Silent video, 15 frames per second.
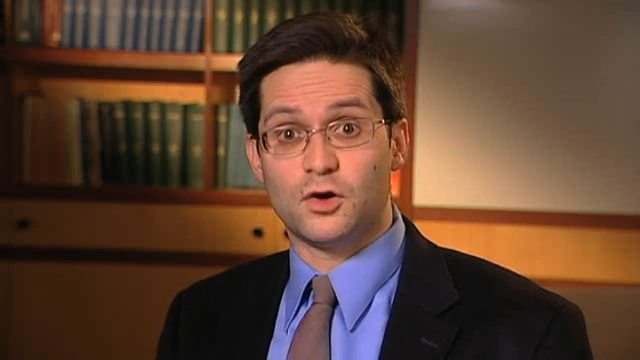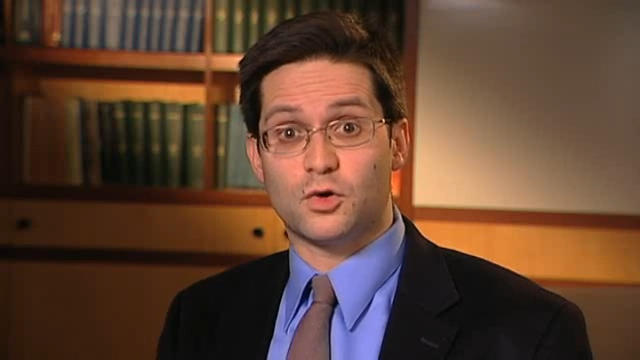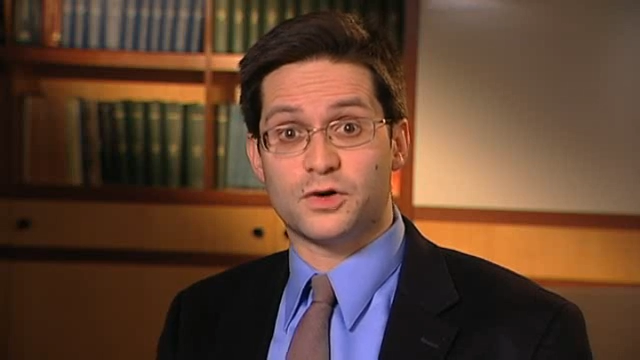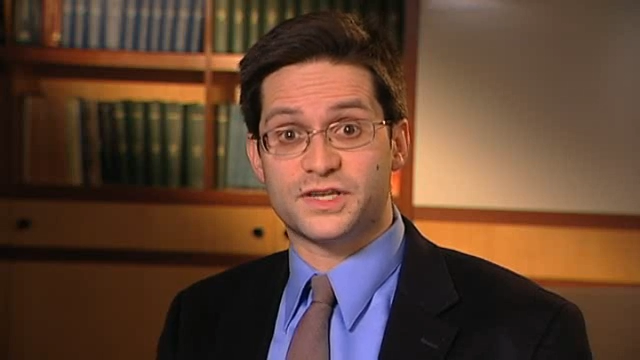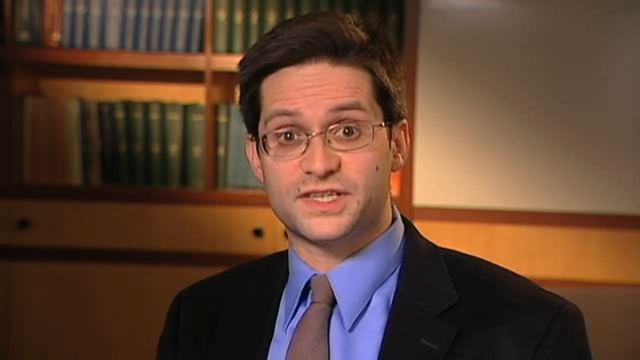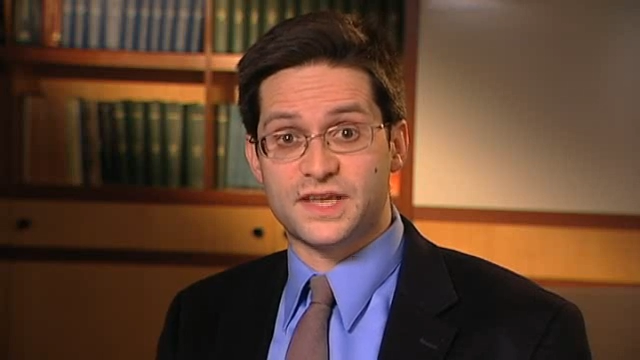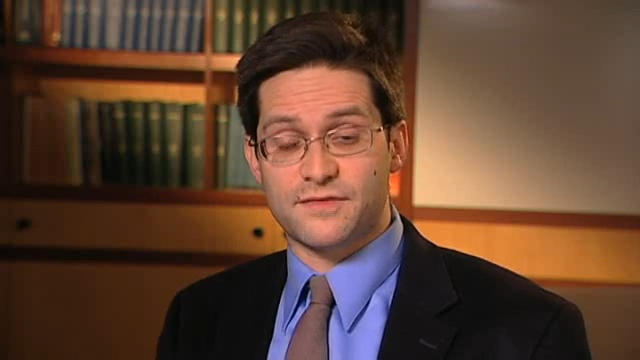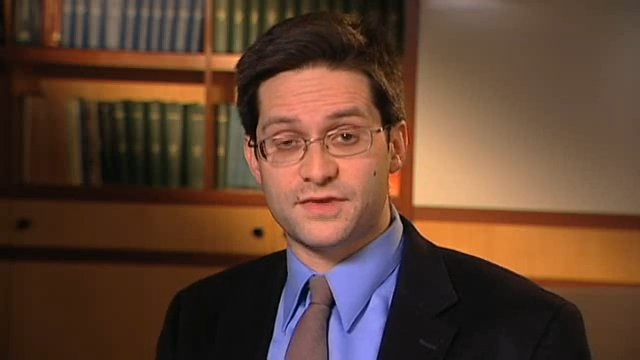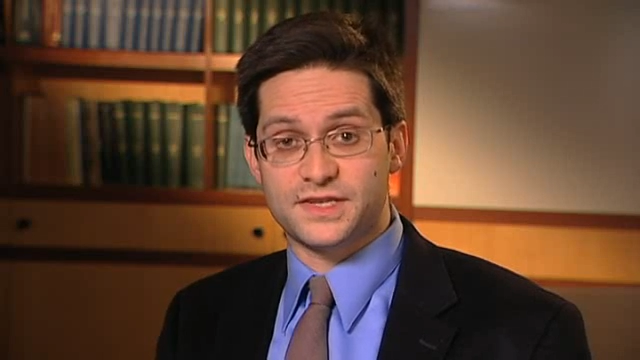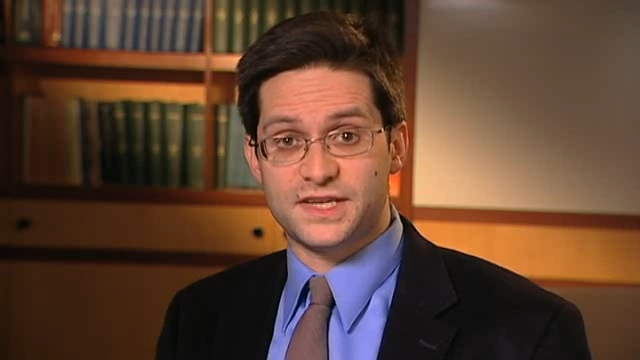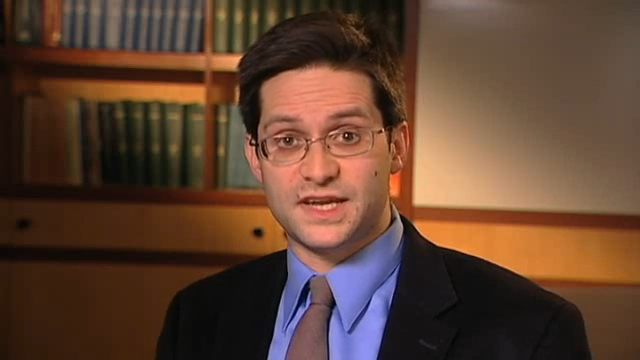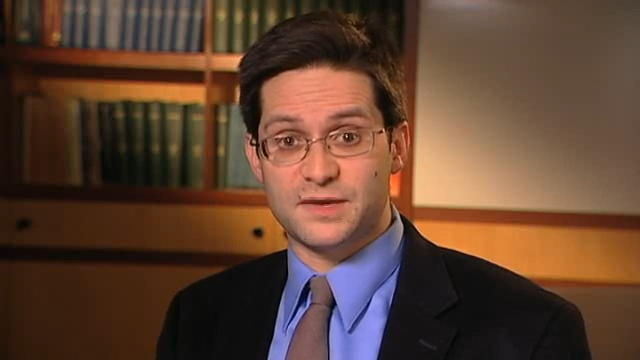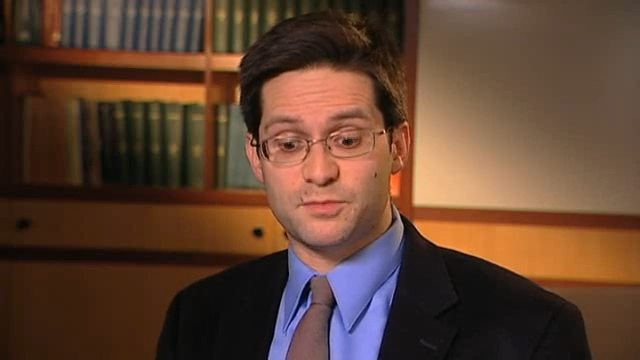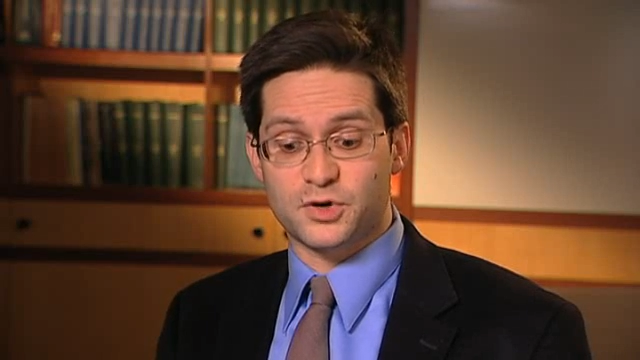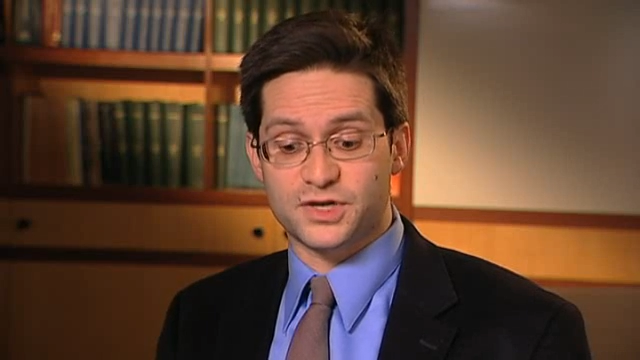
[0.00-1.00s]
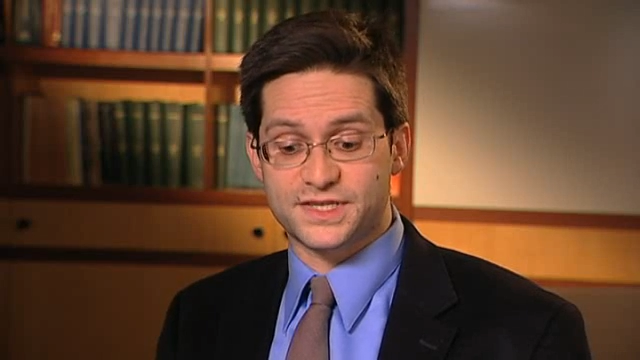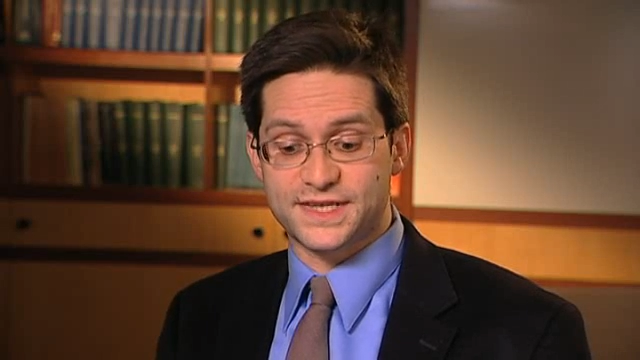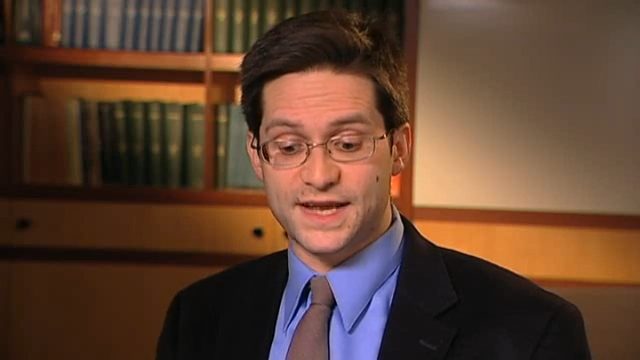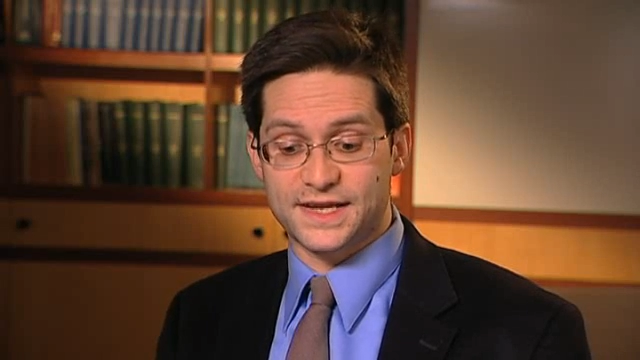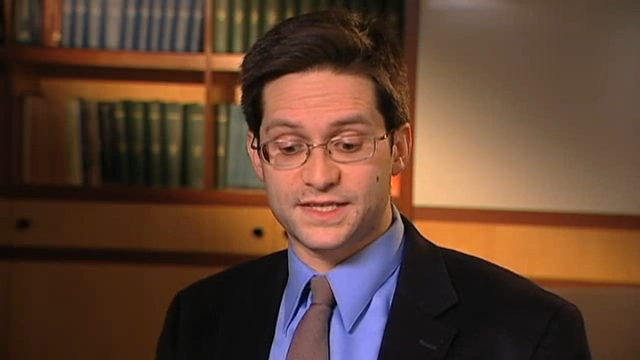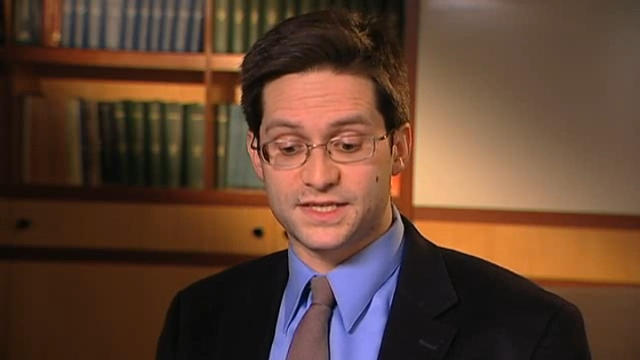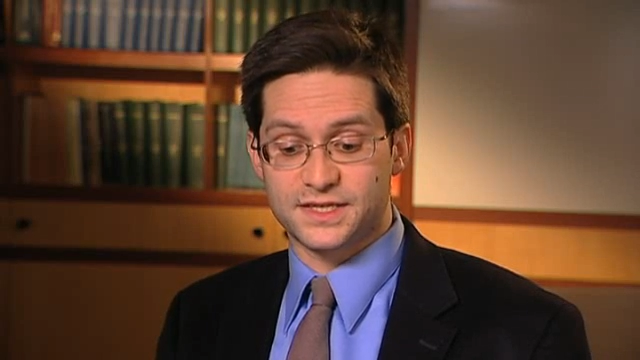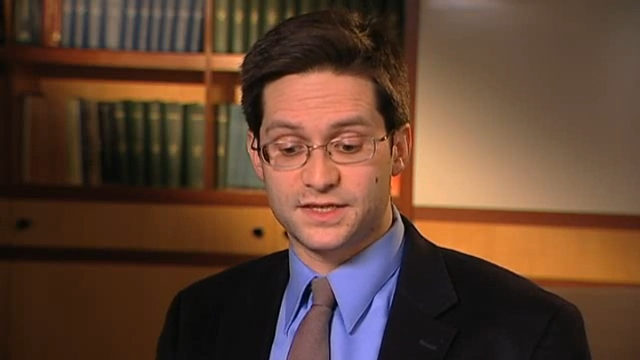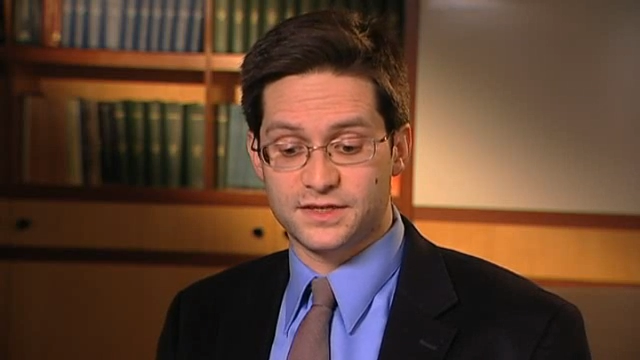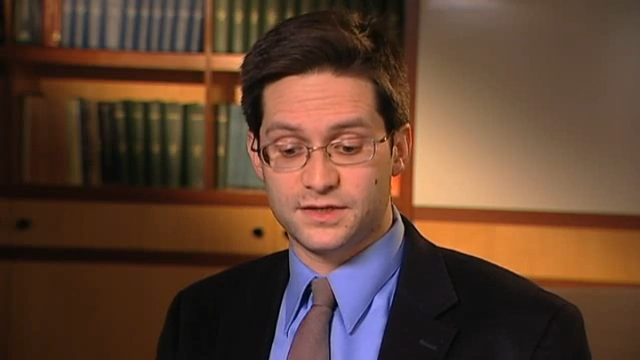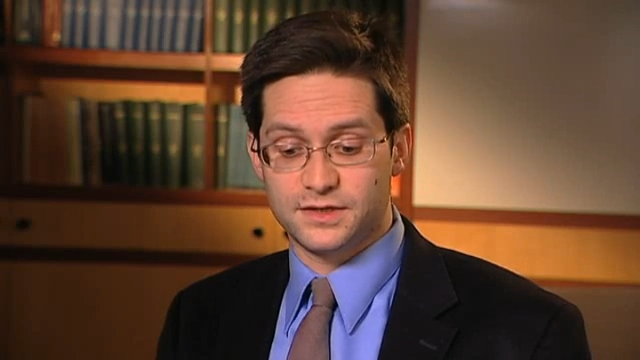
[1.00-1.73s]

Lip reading: or 17%.